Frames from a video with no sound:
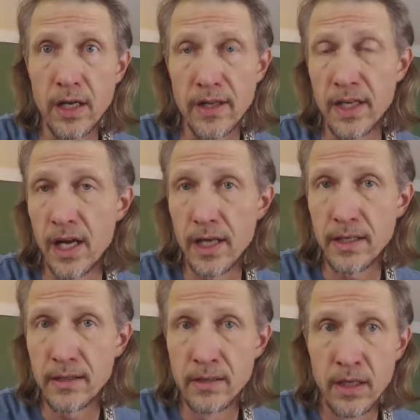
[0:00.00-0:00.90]
on the
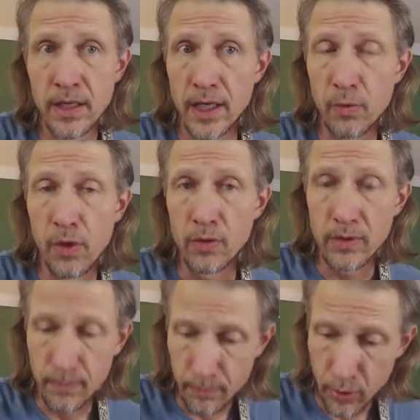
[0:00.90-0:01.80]
nut, it
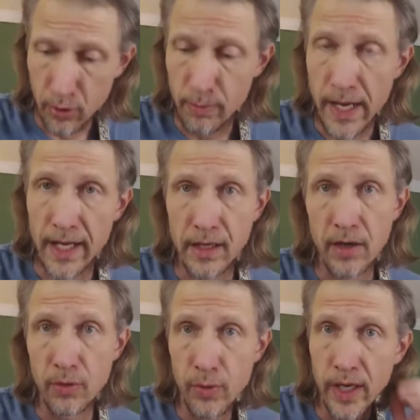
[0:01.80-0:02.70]
won't pull back
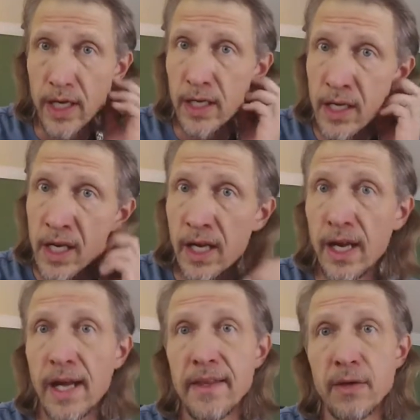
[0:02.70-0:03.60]
all the way,
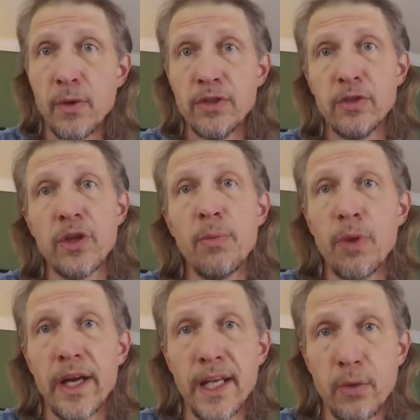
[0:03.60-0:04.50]
and then once you start
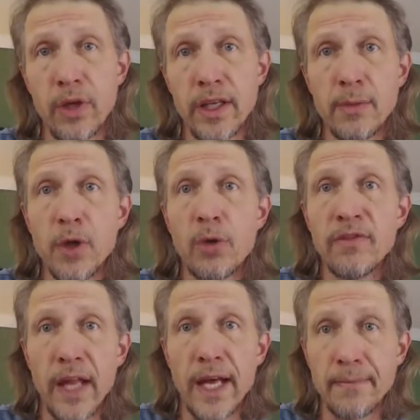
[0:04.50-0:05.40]
playing it will end up going
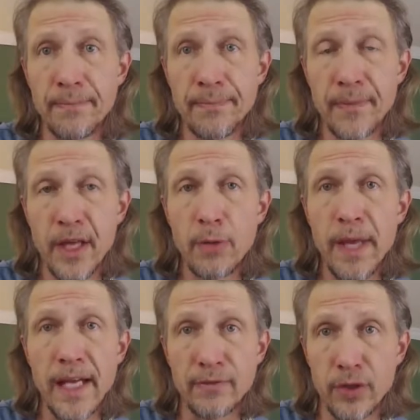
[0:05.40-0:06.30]
flat. It'll
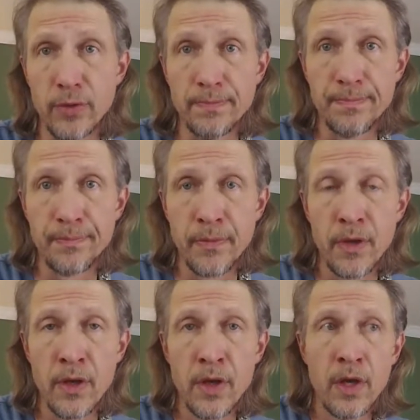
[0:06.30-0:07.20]
be out of tune.
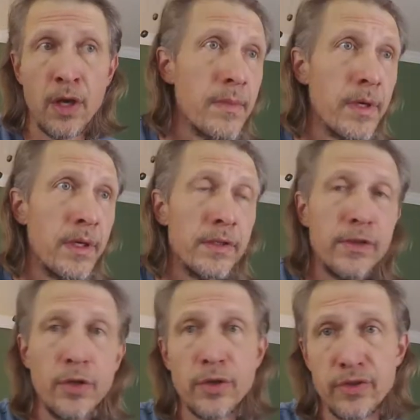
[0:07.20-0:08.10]

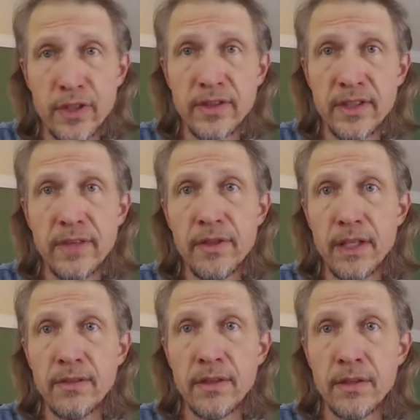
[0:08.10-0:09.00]
Tuner
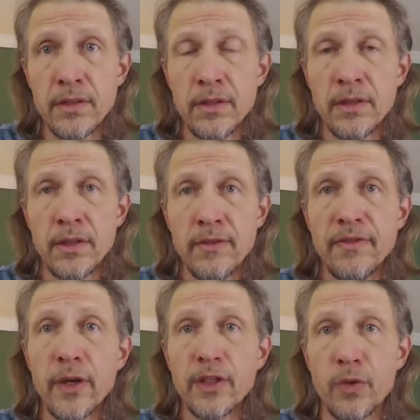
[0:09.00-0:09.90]
sensitivity
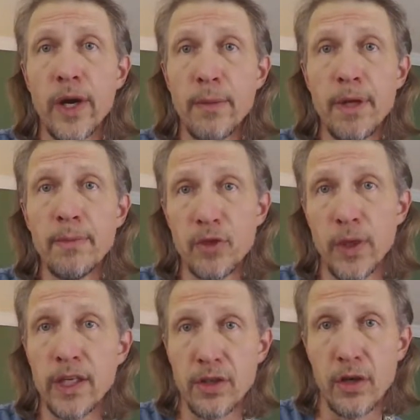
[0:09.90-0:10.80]
varies quite a bit
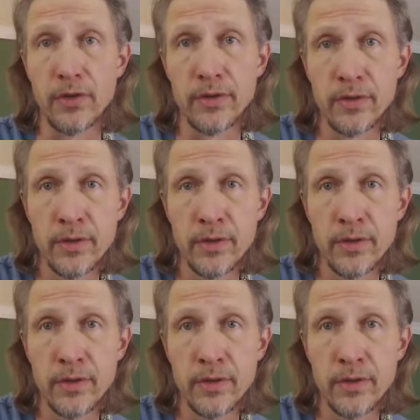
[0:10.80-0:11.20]
between guitars.